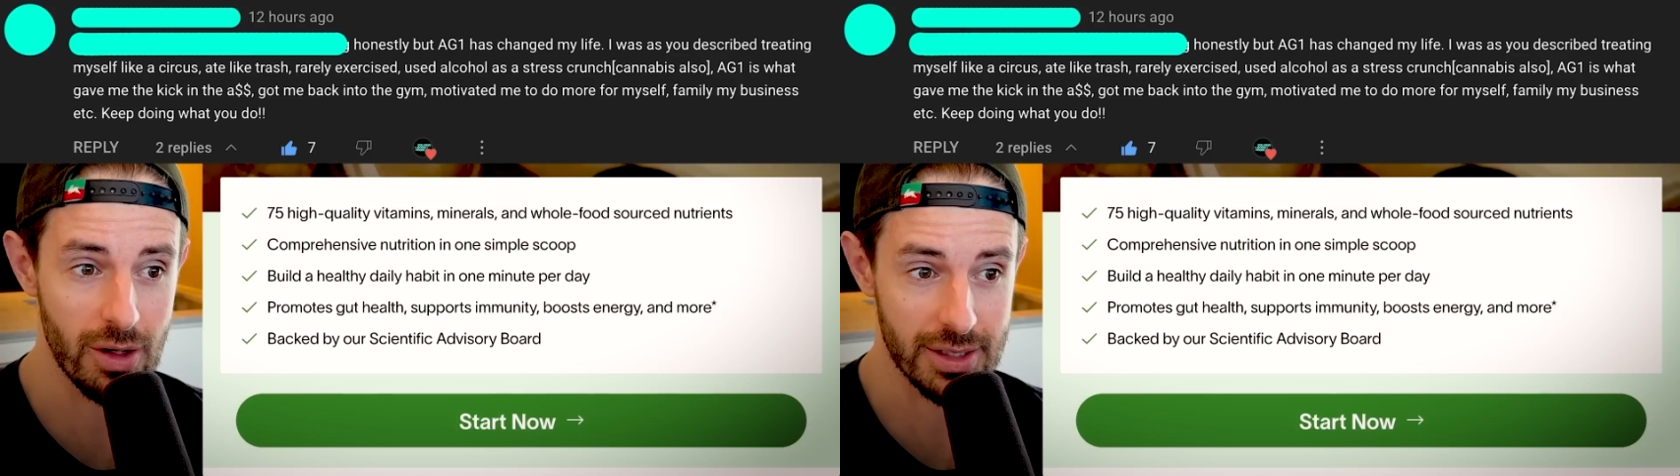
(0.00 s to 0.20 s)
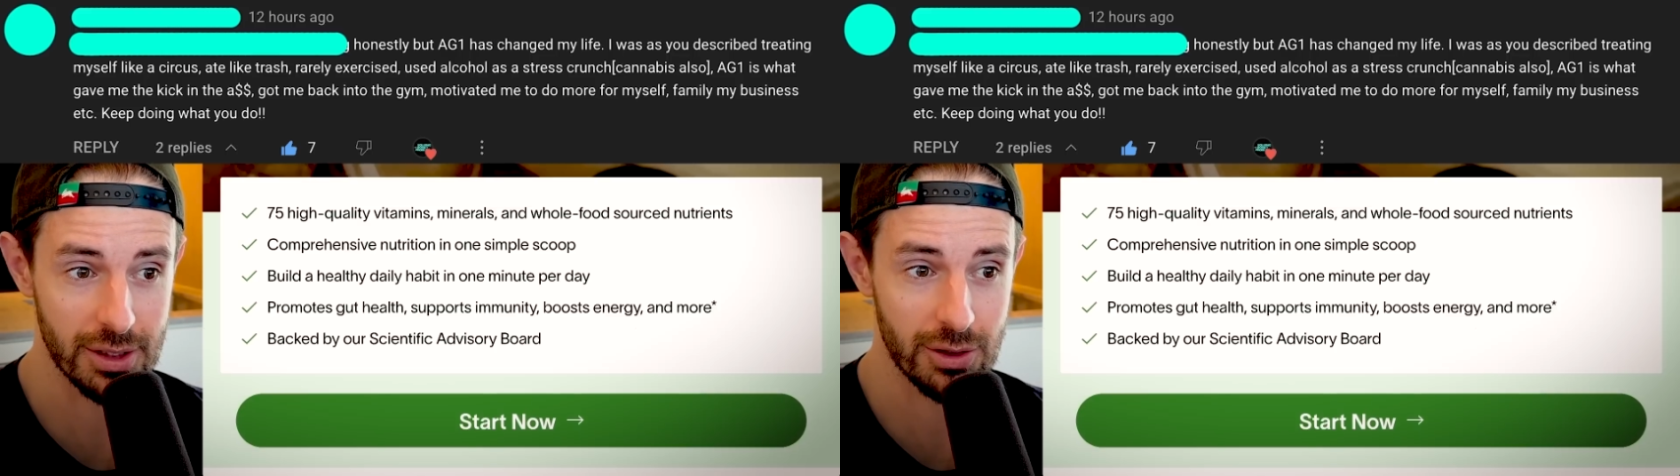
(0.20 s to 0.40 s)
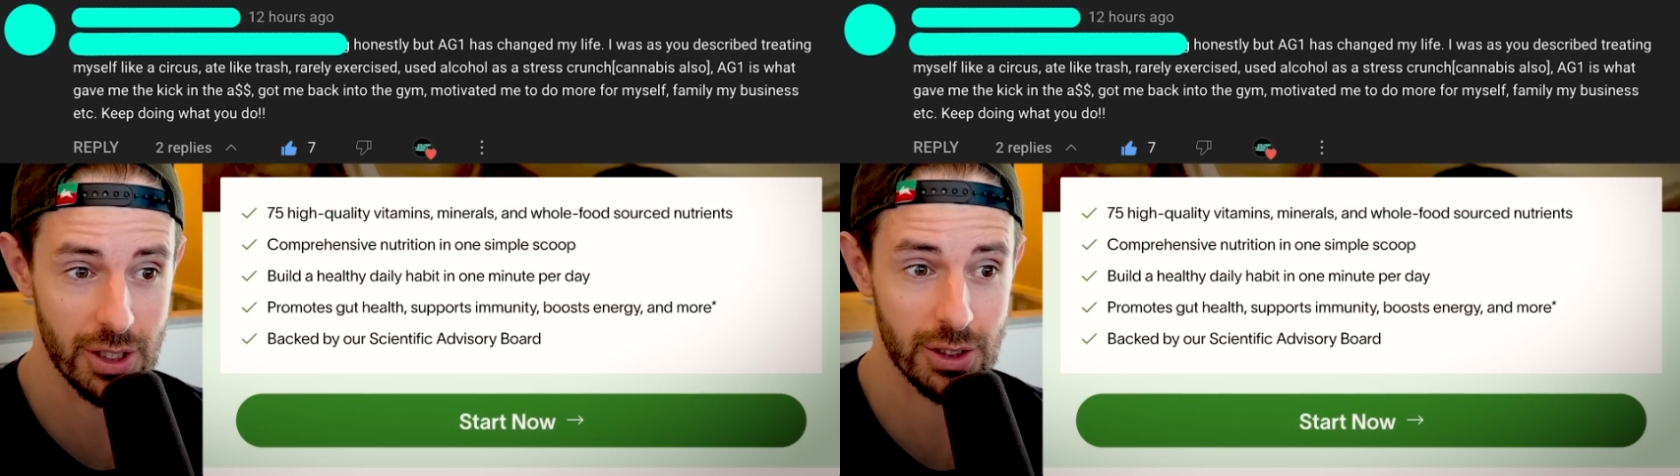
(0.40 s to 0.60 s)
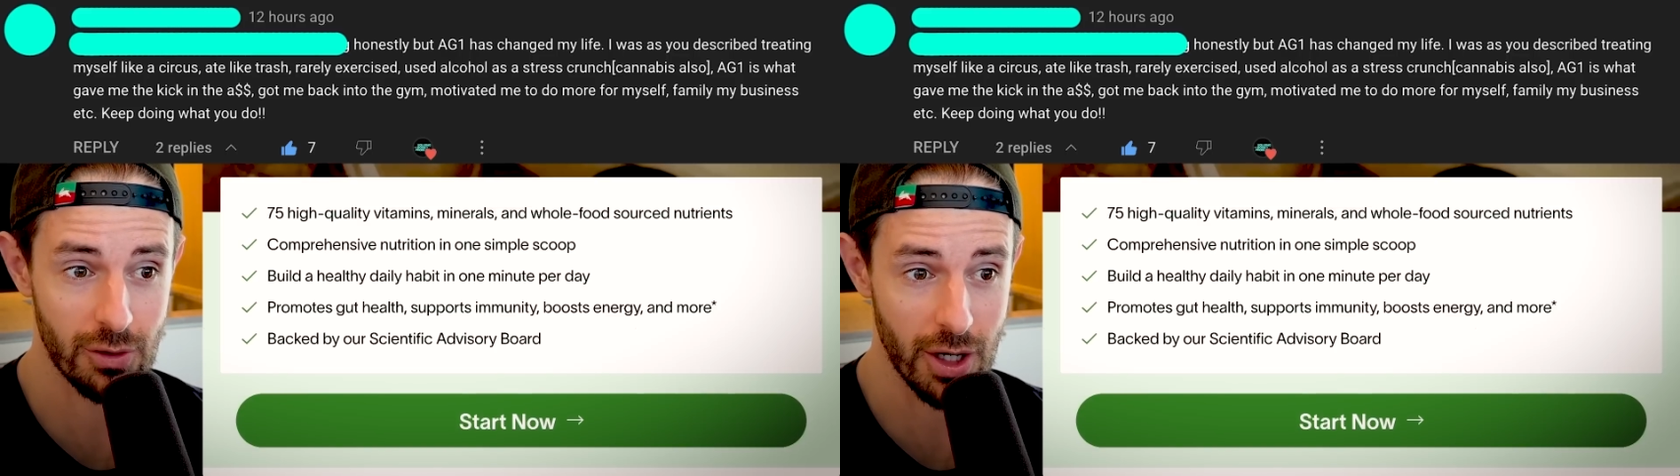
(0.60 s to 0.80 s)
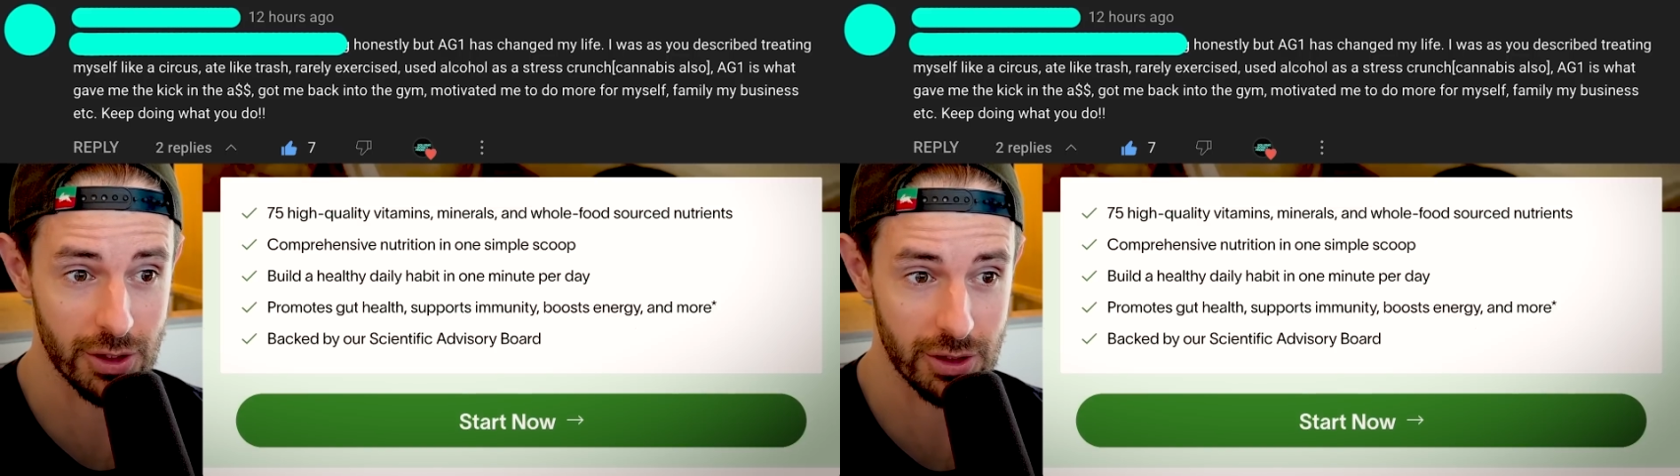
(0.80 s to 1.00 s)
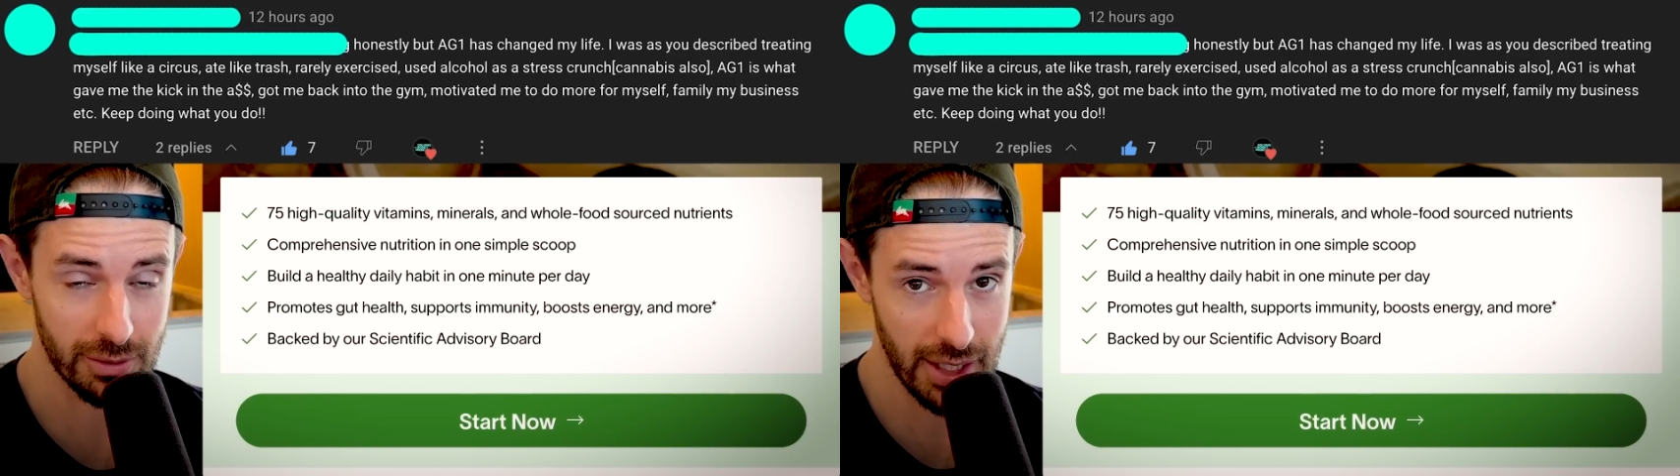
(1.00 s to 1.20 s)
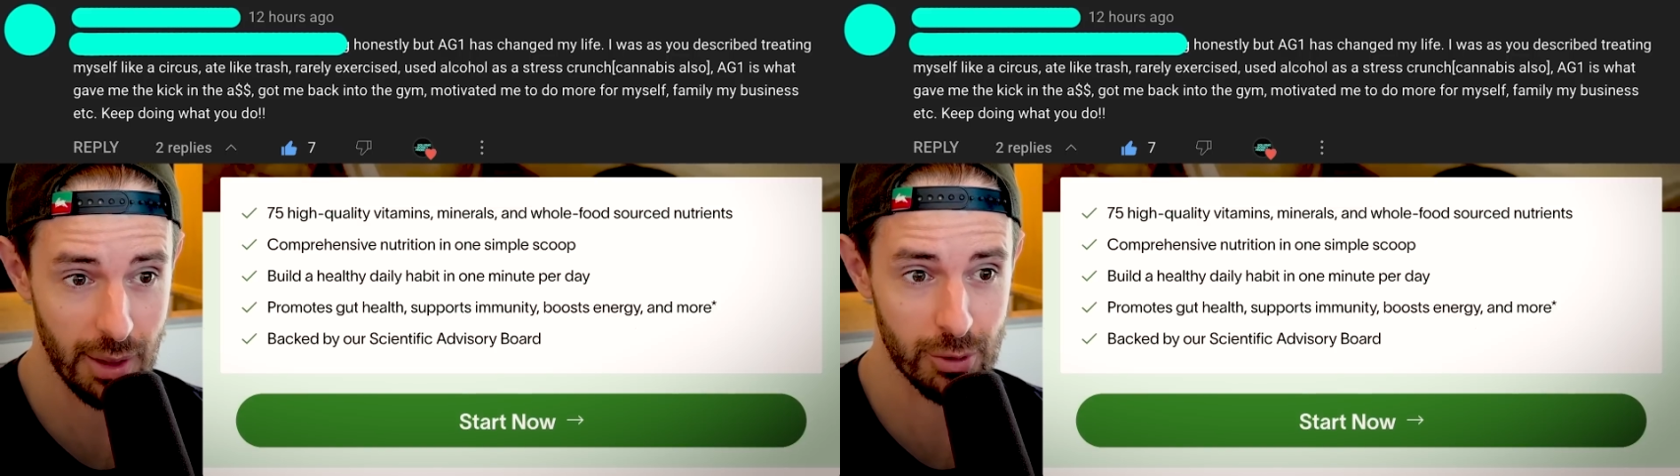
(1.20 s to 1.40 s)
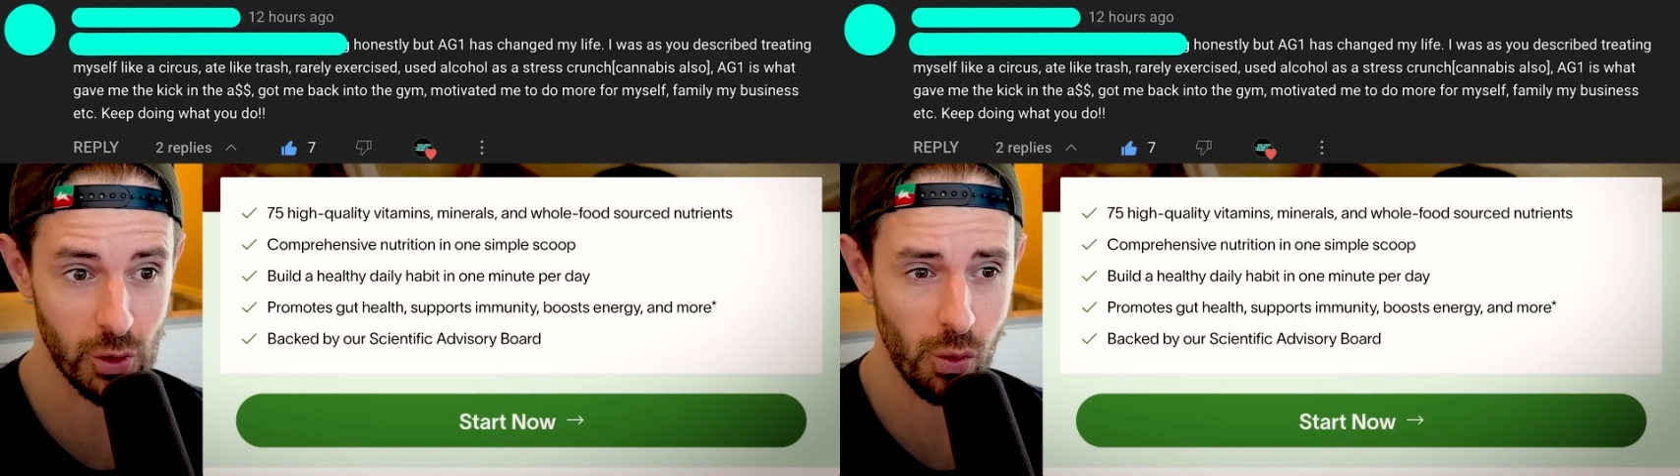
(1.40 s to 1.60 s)
as a stress crutch,
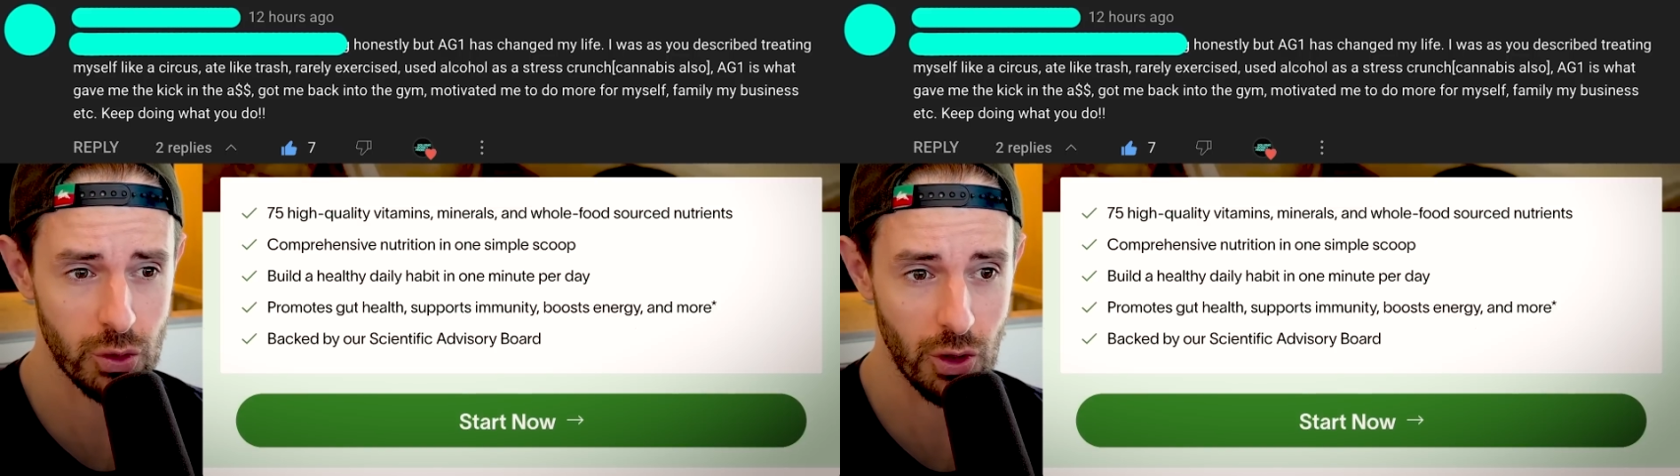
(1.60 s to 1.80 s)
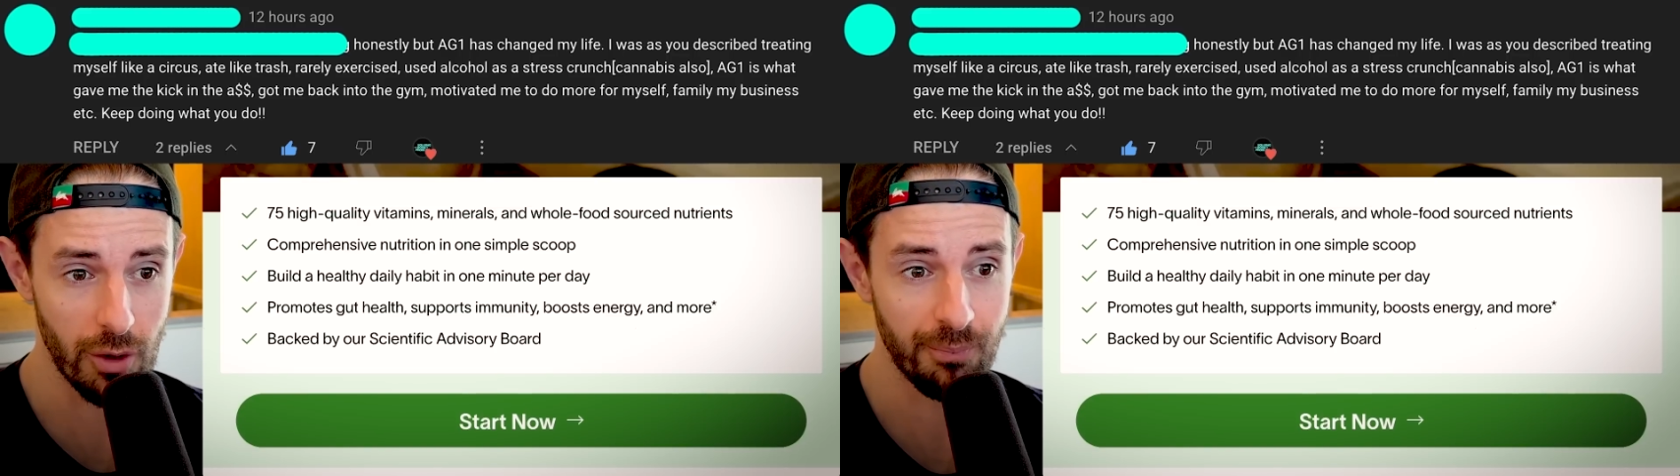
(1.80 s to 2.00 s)
cannabis also.